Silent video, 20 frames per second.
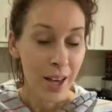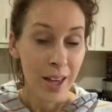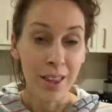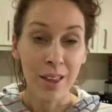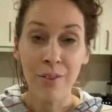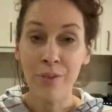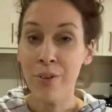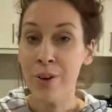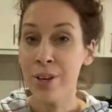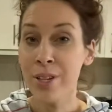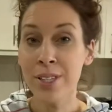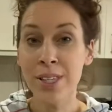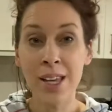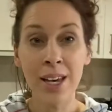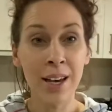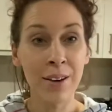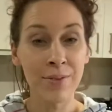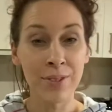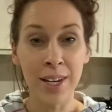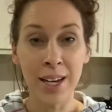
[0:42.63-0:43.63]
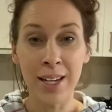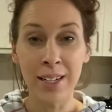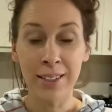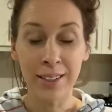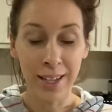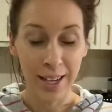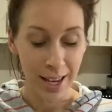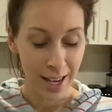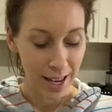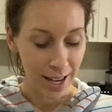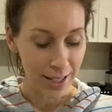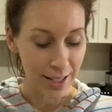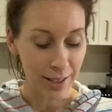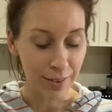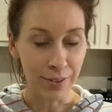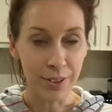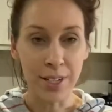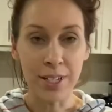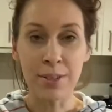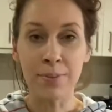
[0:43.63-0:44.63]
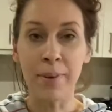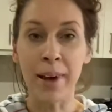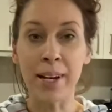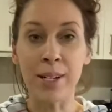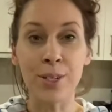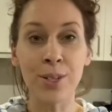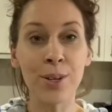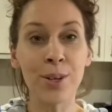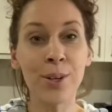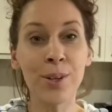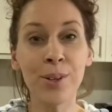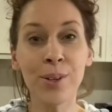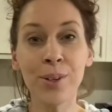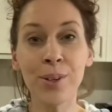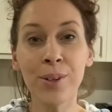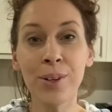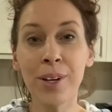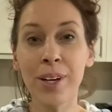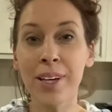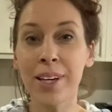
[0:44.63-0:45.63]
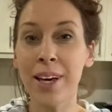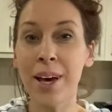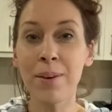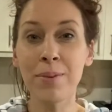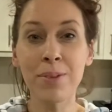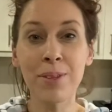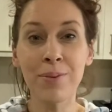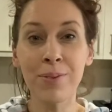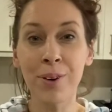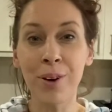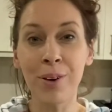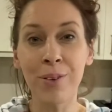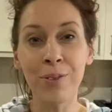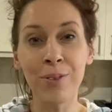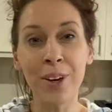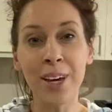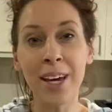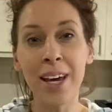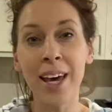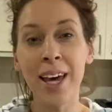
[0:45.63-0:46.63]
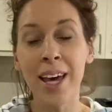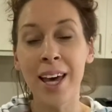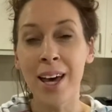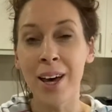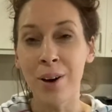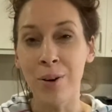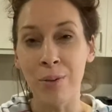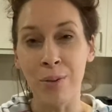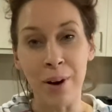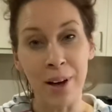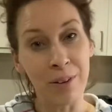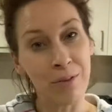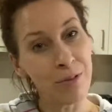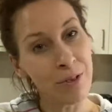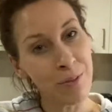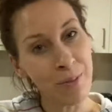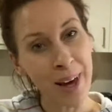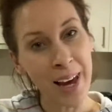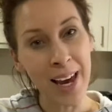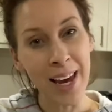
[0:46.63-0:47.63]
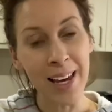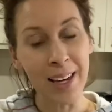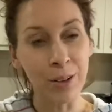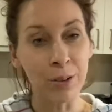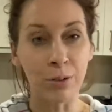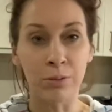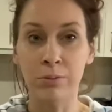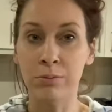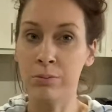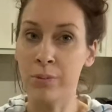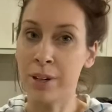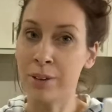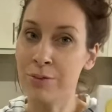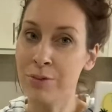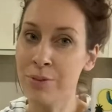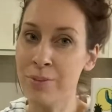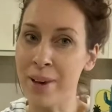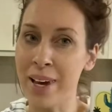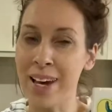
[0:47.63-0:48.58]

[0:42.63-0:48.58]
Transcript: the first thing I've done is I've just made 2 cups of coffee, one for me, one